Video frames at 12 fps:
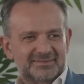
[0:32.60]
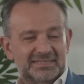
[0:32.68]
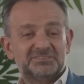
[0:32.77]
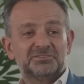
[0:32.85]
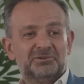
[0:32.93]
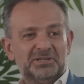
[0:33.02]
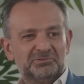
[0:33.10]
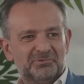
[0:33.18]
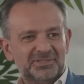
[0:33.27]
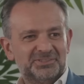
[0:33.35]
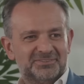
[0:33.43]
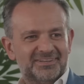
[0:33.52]
That's a great
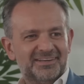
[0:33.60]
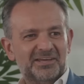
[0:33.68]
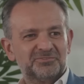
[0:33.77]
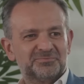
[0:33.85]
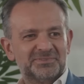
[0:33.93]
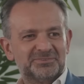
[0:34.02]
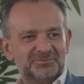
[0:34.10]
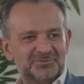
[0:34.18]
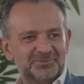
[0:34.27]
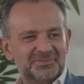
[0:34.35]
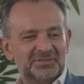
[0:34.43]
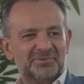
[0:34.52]
question. It allows me to
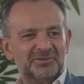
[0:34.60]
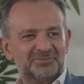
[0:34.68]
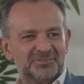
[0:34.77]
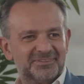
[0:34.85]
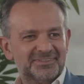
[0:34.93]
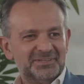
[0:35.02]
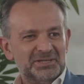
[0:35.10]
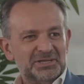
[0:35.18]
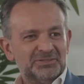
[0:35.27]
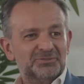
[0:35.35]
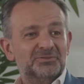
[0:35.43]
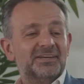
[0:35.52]
talk about the
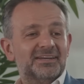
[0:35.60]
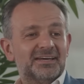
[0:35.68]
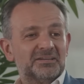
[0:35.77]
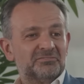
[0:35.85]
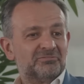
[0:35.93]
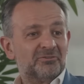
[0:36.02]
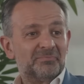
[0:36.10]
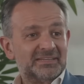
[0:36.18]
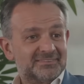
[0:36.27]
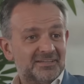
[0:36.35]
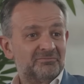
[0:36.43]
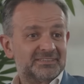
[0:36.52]
daily life of
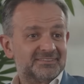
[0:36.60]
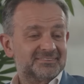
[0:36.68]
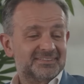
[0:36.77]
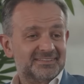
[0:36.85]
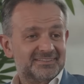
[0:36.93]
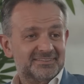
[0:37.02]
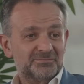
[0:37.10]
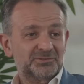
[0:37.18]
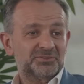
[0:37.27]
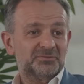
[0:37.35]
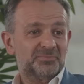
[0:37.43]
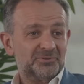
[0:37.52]
myself at ESSEC, and
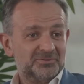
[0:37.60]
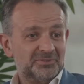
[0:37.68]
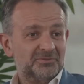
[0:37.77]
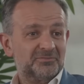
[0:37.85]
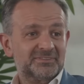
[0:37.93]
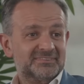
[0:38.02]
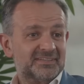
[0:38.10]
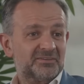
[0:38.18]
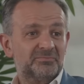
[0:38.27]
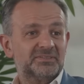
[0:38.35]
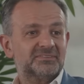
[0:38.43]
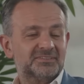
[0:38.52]
most importantly of
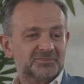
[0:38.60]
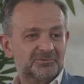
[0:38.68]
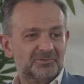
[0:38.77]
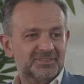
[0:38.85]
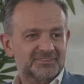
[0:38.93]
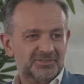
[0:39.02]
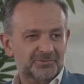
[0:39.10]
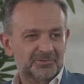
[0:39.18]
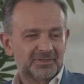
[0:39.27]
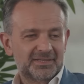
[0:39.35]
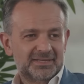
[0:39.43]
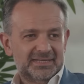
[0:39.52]
ESSEC Business School as a
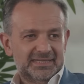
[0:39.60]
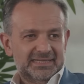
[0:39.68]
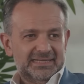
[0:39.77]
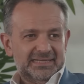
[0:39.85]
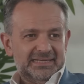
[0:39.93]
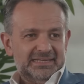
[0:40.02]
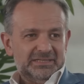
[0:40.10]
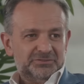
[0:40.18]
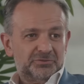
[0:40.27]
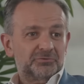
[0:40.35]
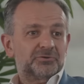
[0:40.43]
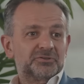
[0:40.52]
whole.
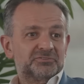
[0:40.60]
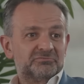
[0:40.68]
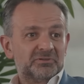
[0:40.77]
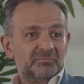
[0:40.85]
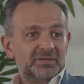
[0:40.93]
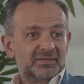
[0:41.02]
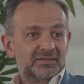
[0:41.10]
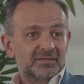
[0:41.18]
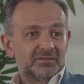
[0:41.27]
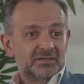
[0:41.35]
So of course we have been